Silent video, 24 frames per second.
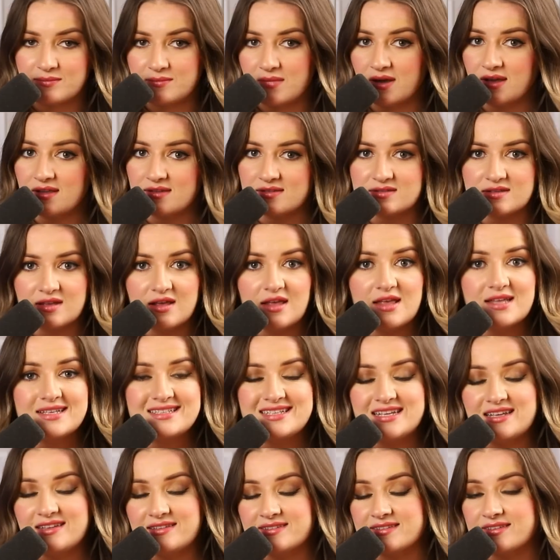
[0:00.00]
amongst
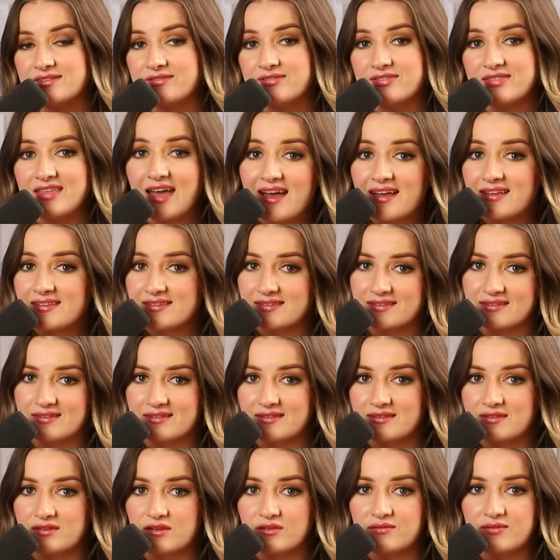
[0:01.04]
tens of
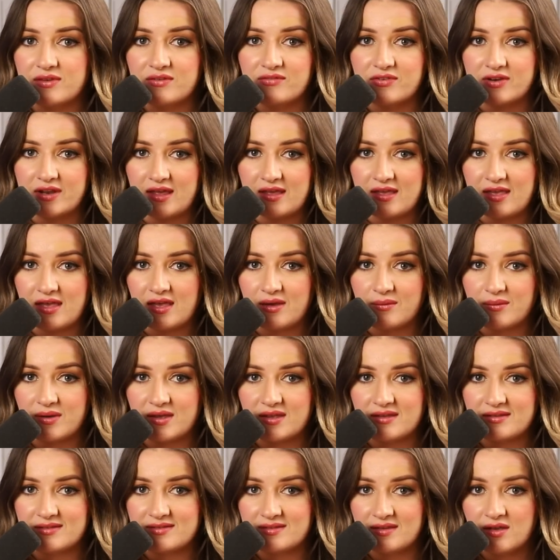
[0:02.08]
thousands of everyday
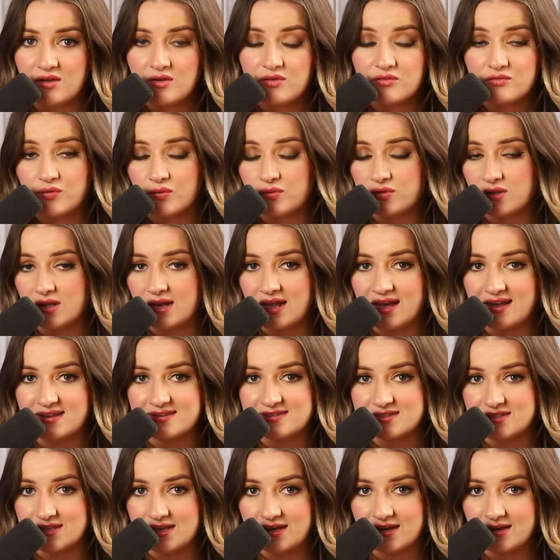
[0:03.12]
Kiwis for the
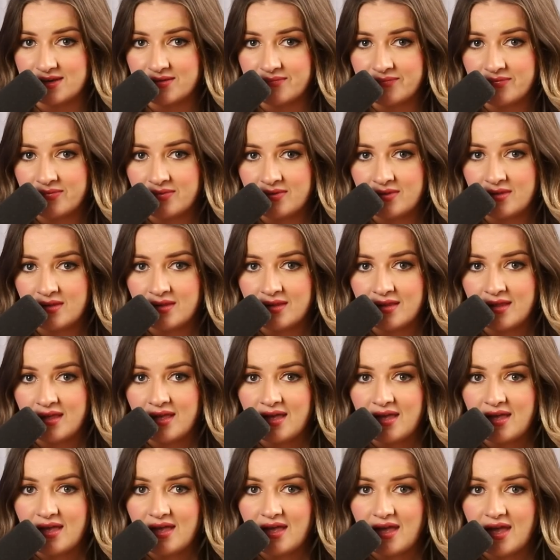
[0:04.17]
last year.
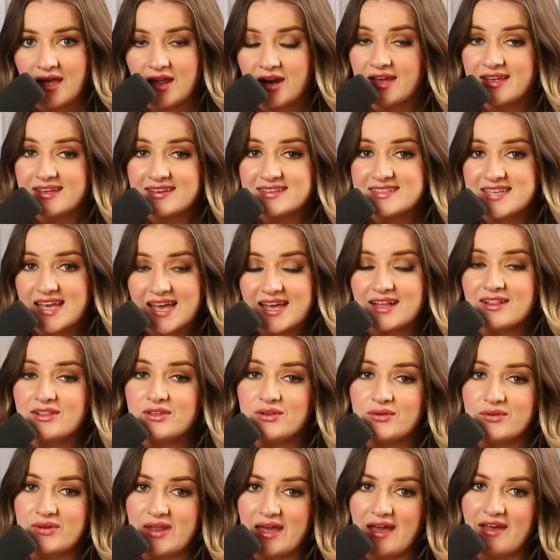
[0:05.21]
And I can tell
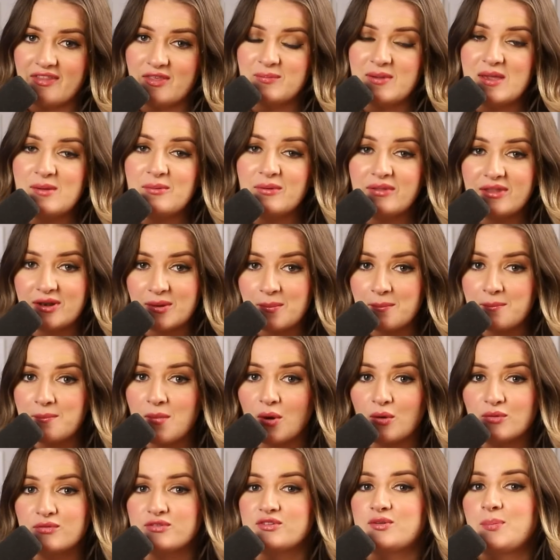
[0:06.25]
you now, the people that are
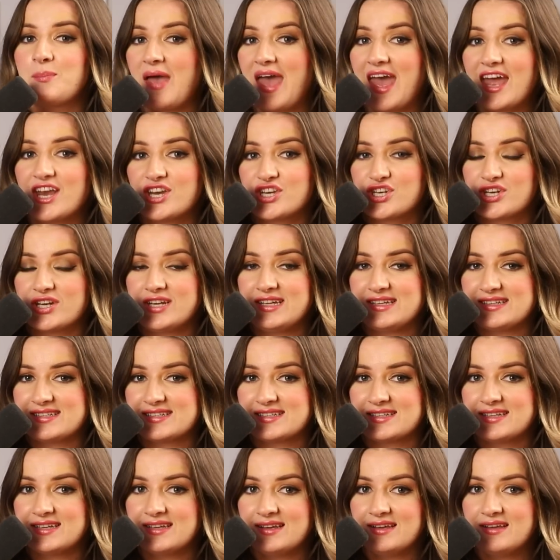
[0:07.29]
most
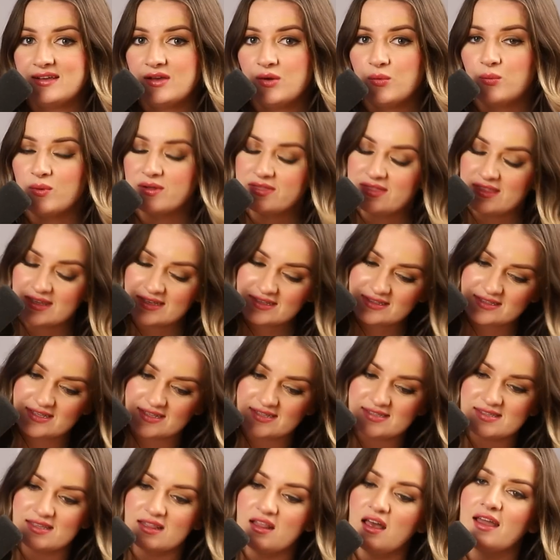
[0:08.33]
passionate with their
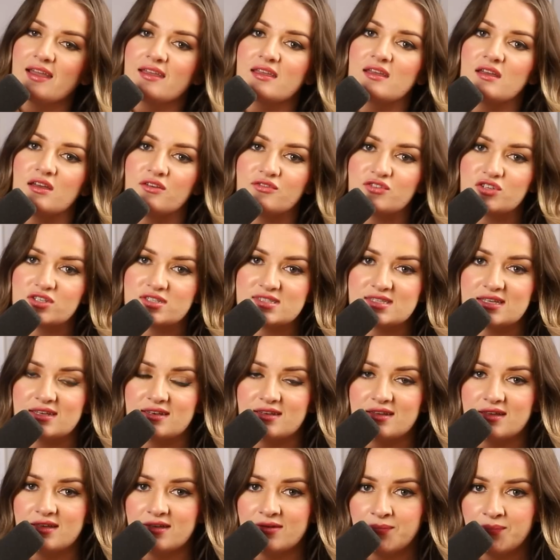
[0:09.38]
dislike of
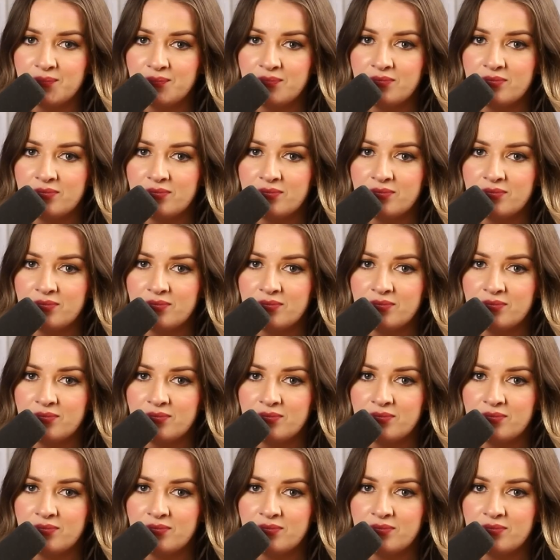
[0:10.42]
Jacinda